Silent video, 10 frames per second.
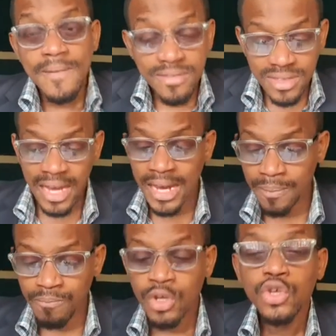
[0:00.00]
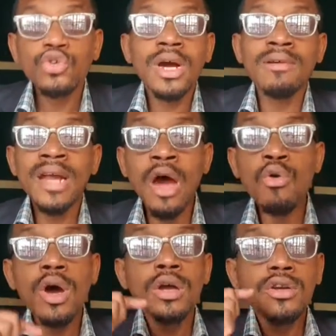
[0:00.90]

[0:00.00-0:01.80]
Then you can now